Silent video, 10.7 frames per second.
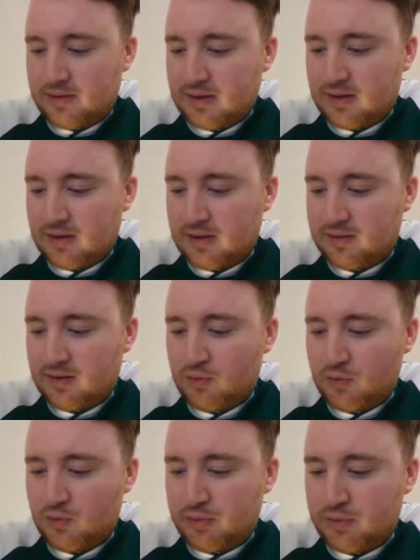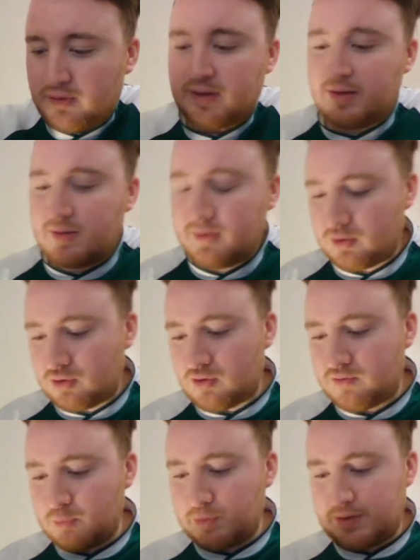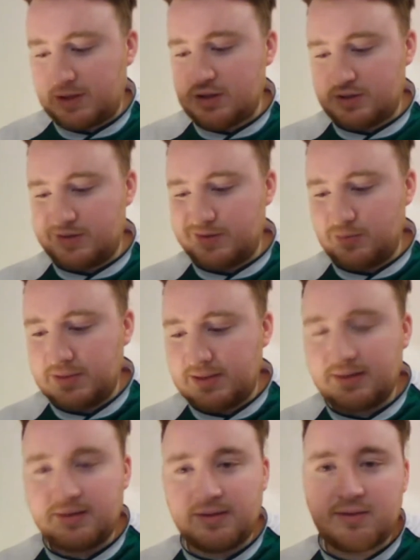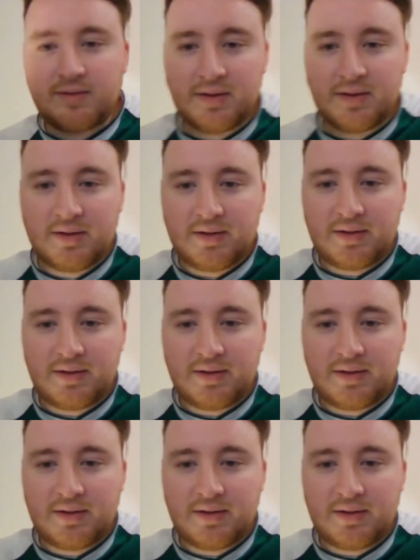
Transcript: think I think we'll put another nail in their coffin potentially at the weekend there. I hope so.